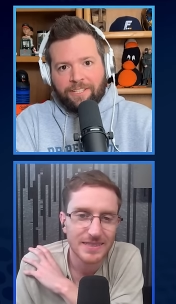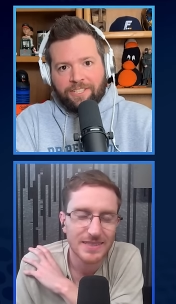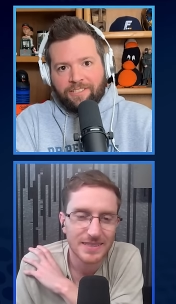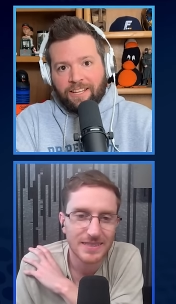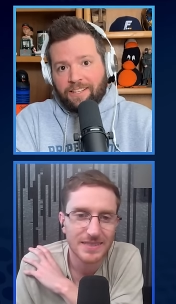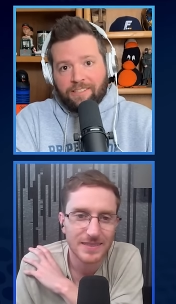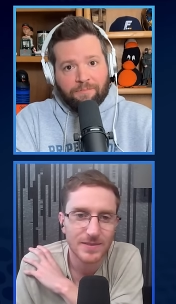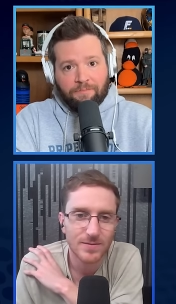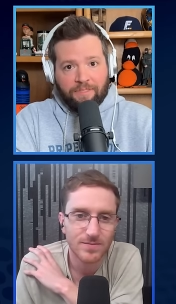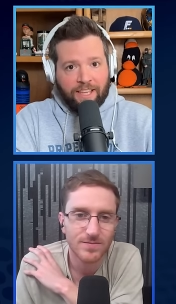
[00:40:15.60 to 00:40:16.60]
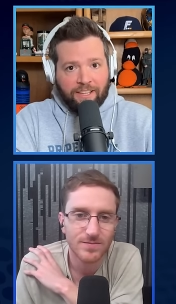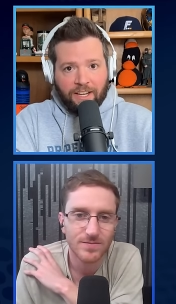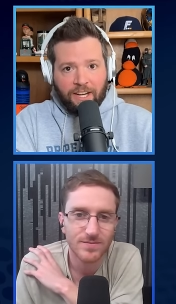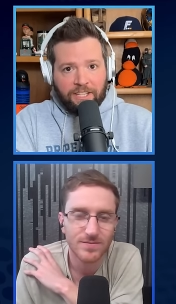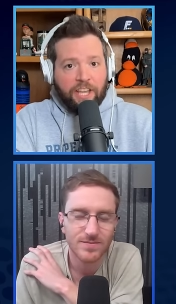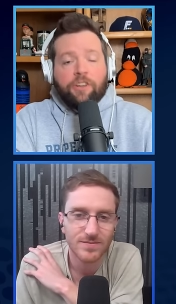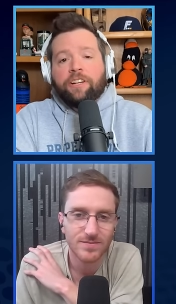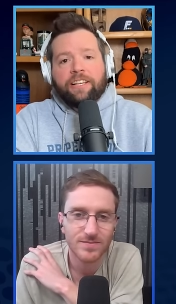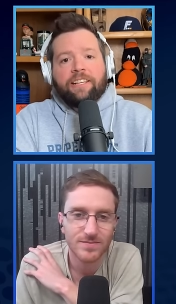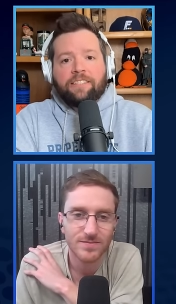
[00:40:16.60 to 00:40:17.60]
Speaker 1: just as a, they, they could
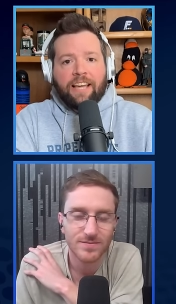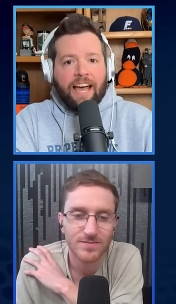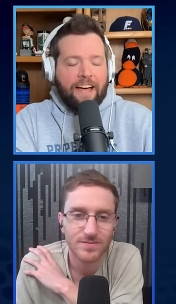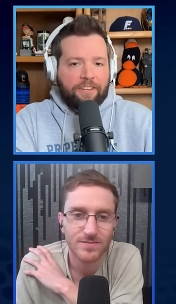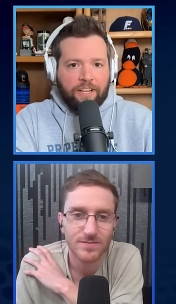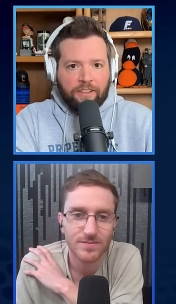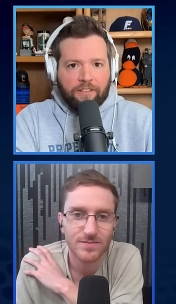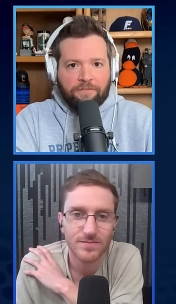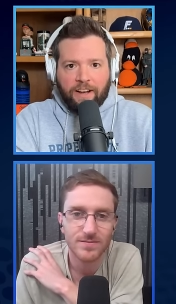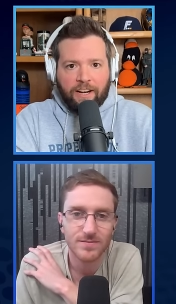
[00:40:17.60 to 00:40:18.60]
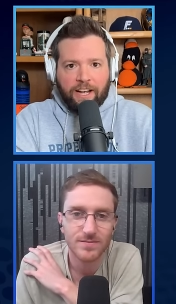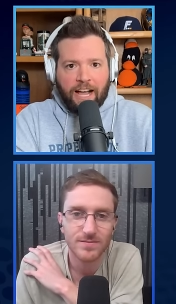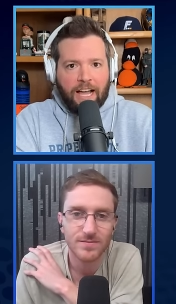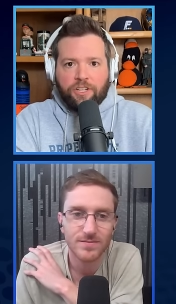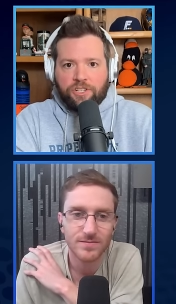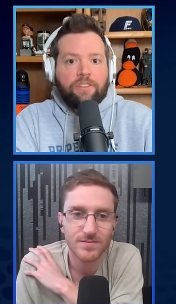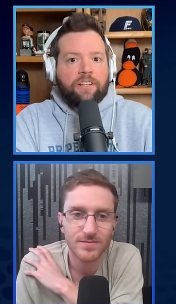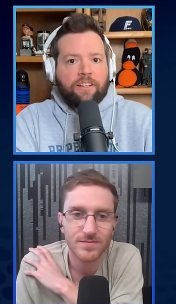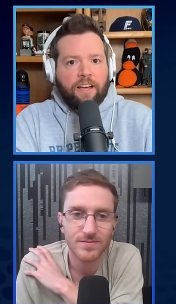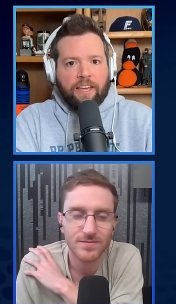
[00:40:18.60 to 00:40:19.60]
easily have another very hot
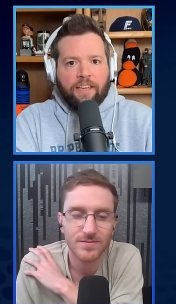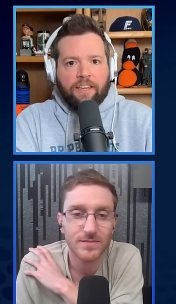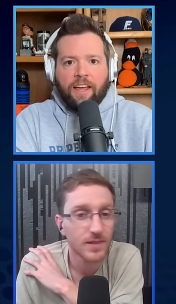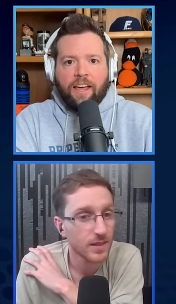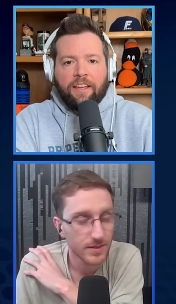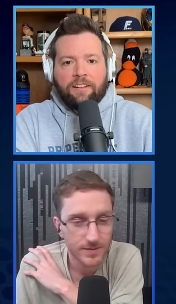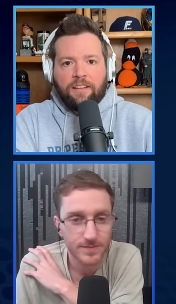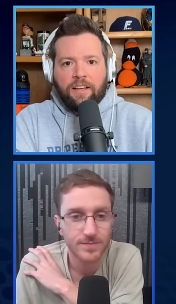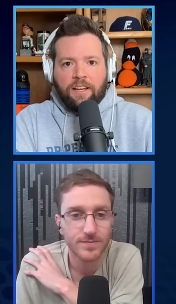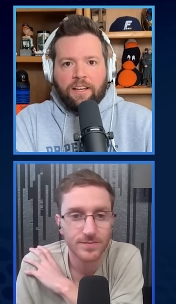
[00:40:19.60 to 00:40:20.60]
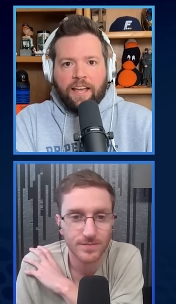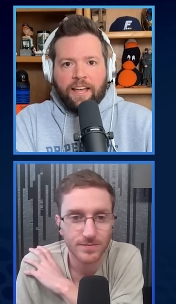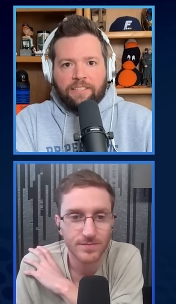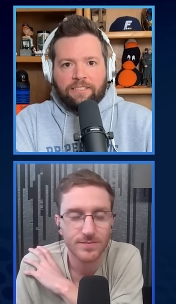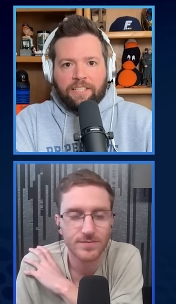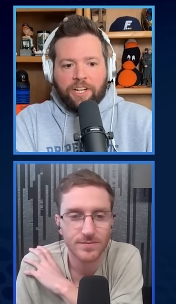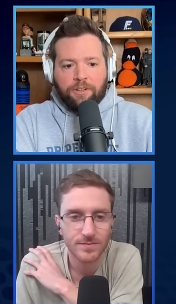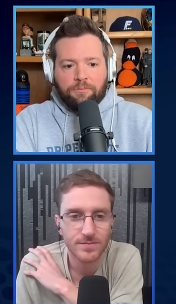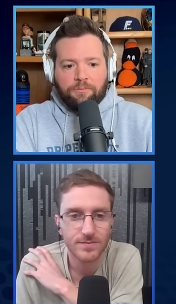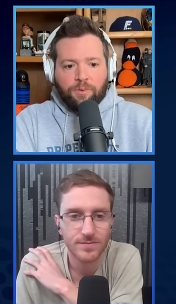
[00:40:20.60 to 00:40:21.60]
shooting night and, and, you
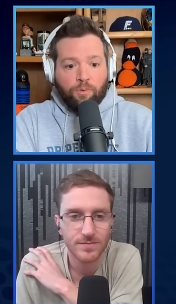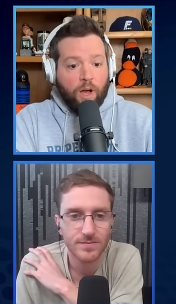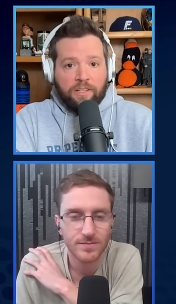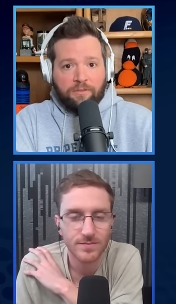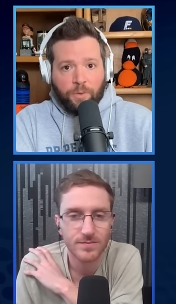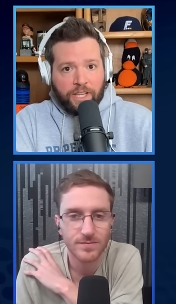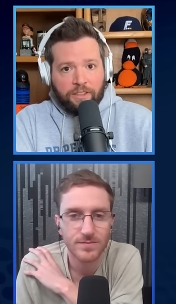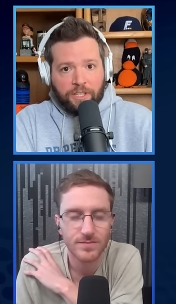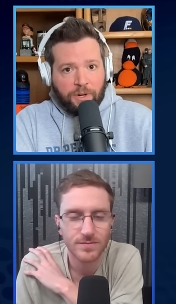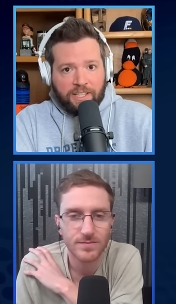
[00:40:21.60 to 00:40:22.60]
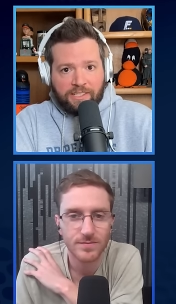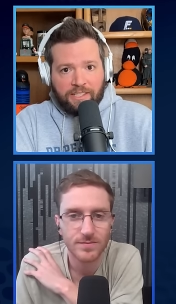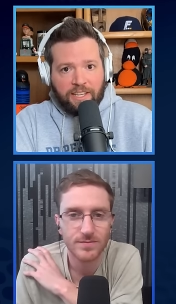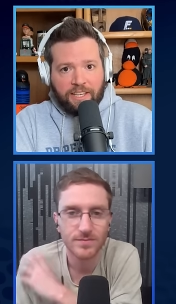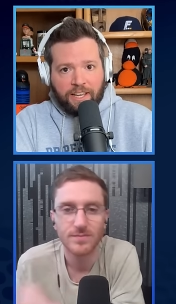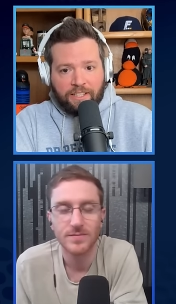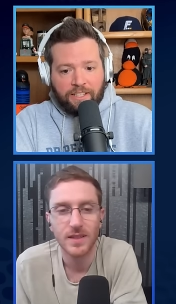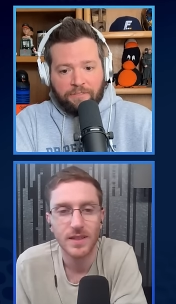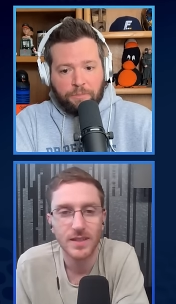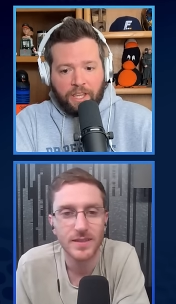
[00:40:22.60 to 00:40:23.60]
know, run with U N C and
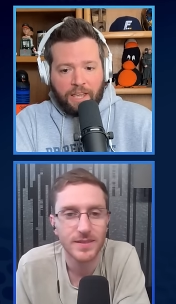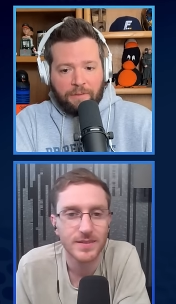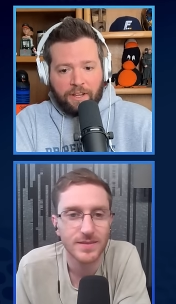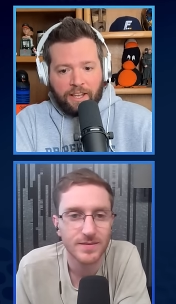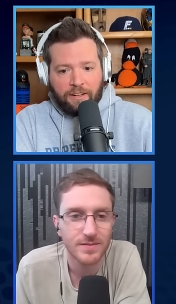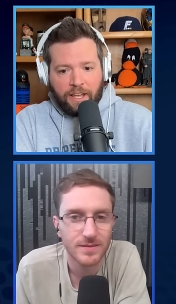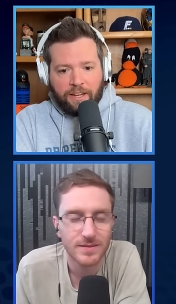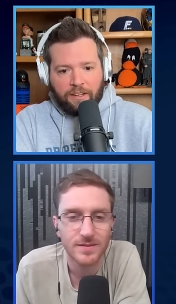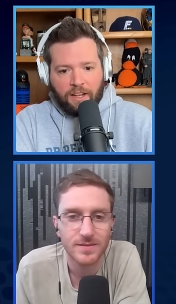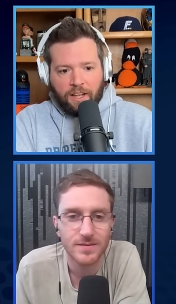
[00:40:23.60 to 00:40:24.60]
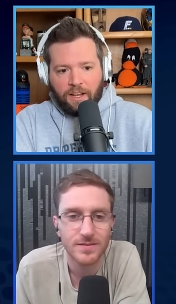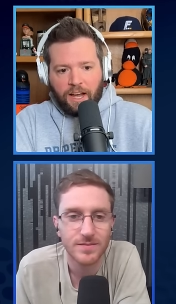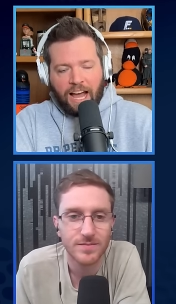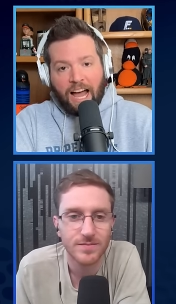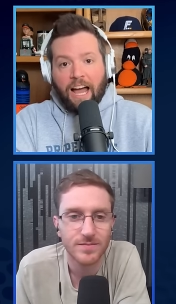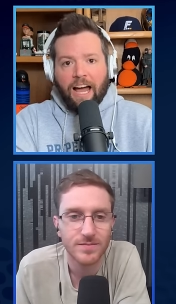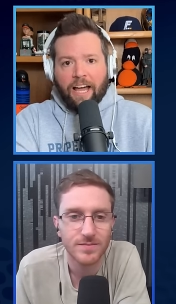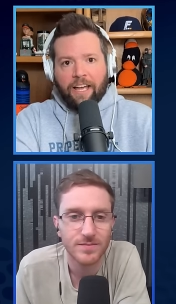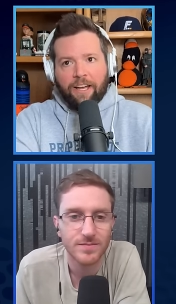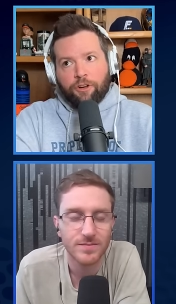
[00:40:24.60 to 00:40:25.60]
give them a game. And, and, and I, I
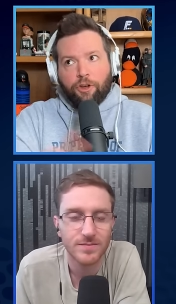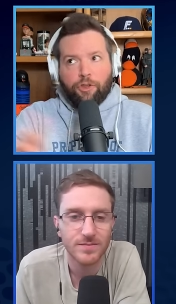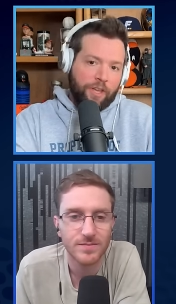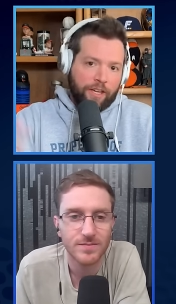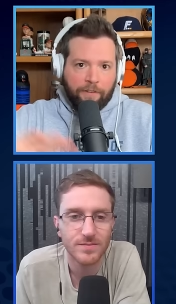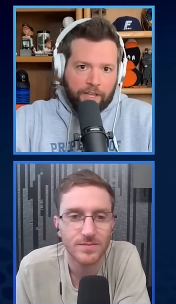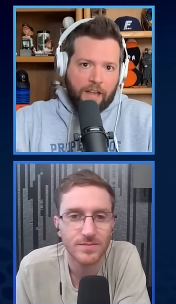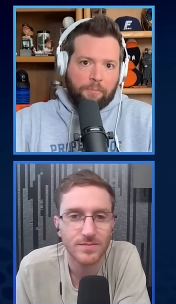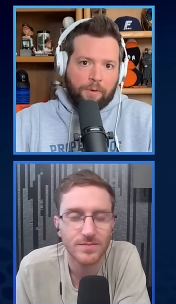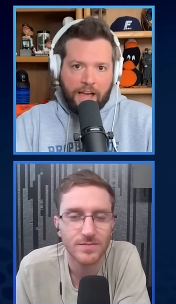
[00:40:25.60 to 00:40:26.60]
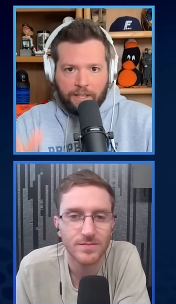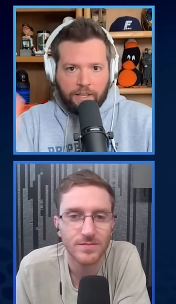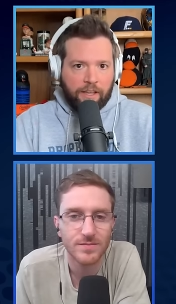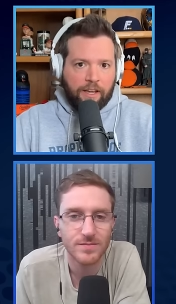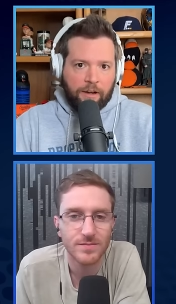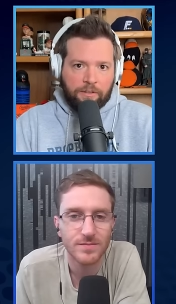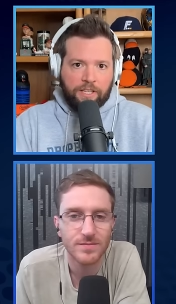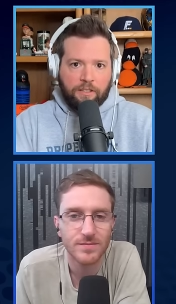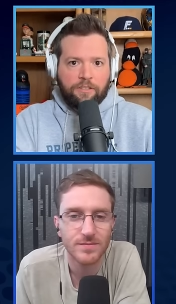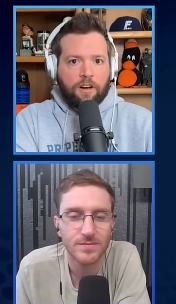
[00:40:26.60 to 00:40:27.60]
agree with you, like filling out a bracket, like I would
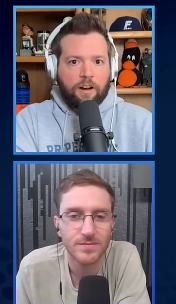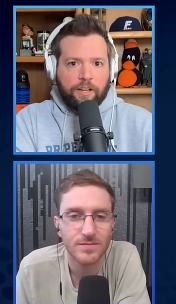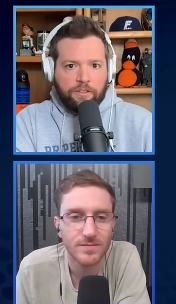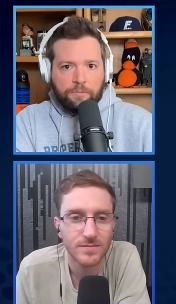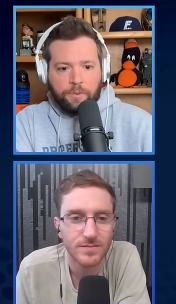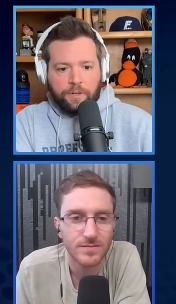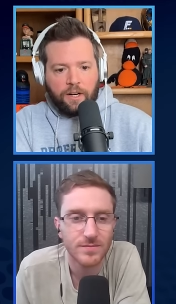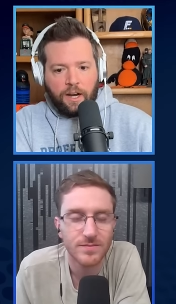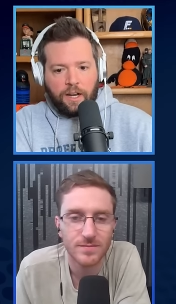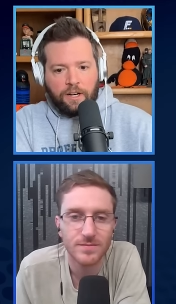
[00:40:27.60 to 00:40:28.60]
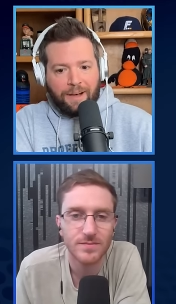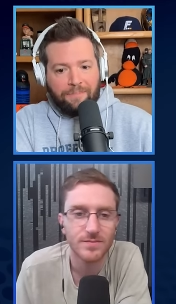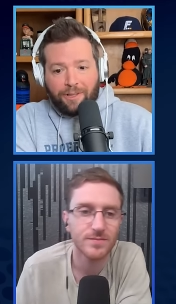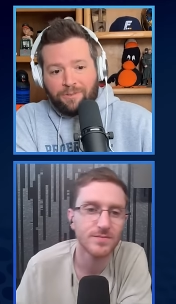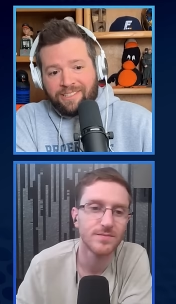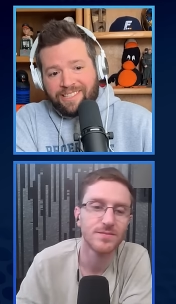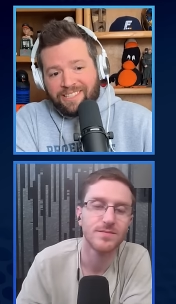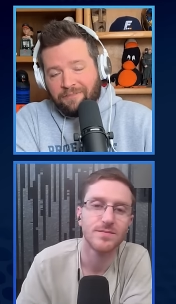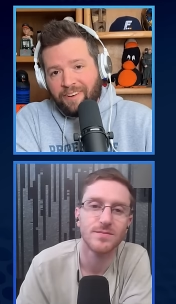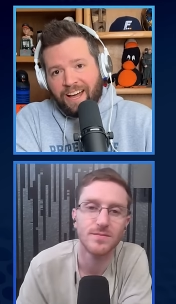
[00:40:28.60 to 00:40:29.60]
take the Tar Heels, but you know, at plus one
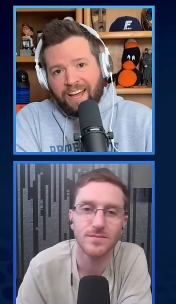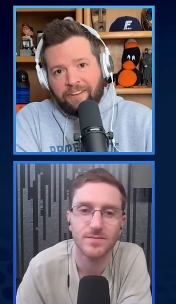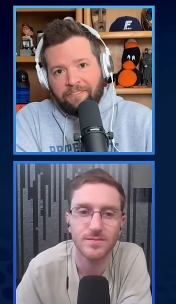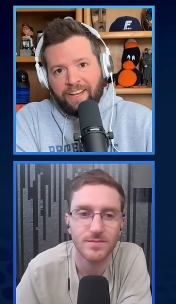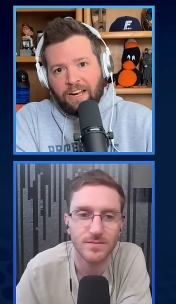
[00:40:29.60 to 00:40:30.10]
sixty-five,